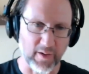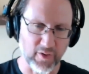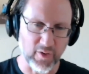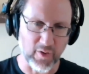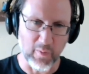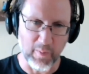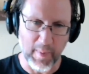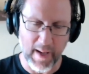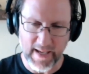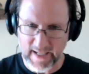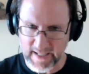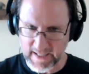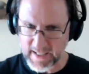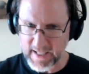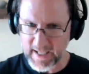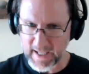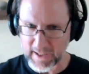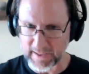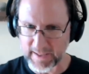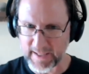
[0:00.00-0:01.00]
Megyn
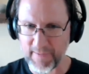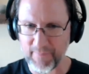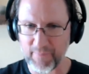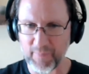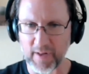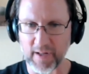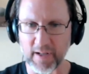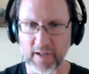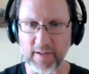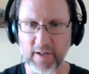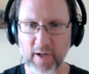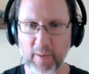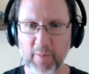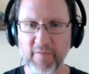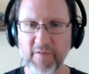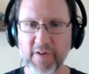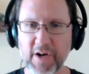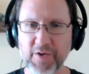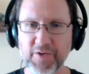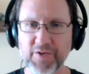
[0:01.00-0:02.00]
Kelly a number
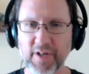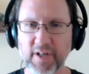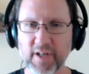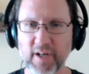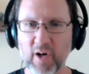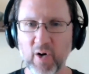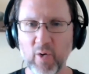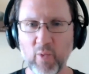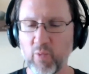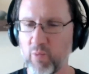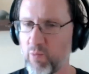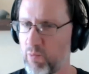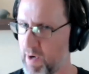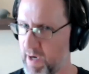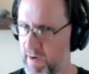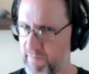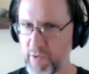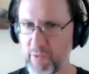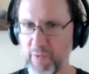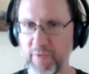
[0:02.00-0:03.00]
of years ago.
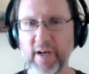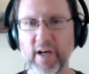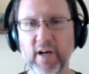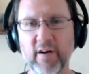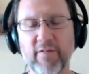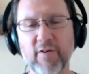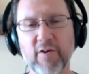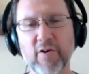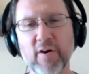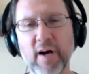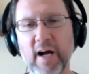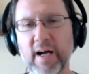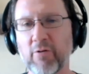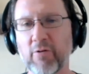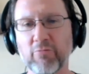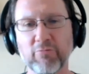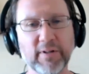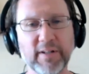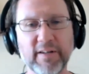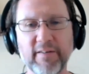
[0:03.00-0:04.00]
Whatever you think of her, I
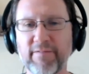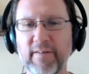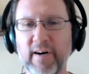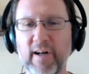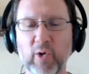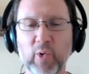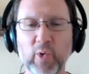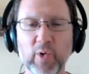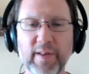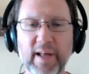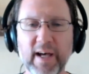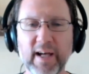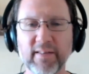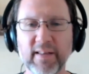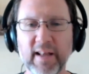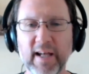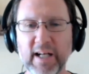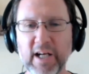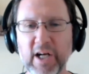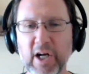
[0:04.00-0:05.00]
don't really follow her
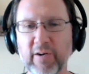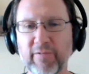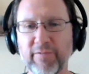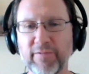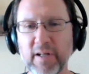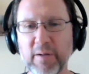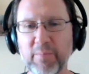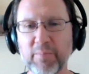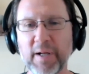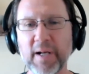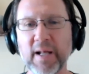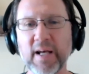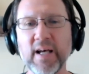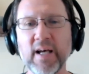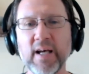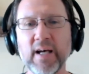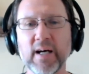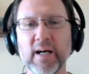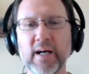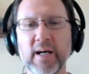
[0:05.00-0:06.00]
that carefully, but
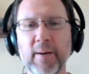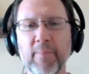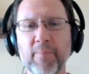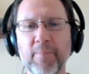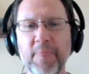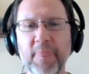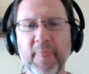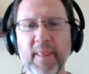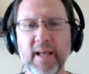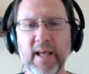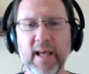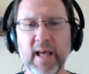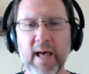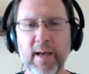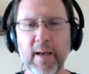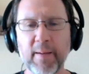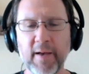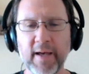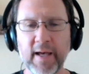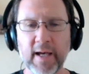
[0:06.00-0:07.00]

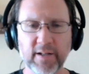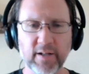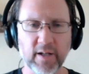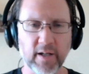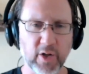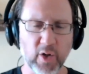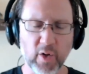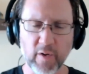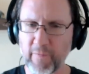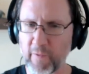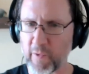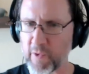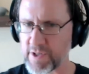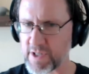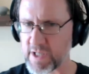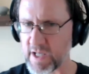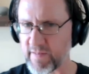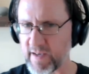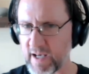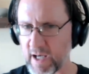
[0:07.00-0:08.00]
at the University of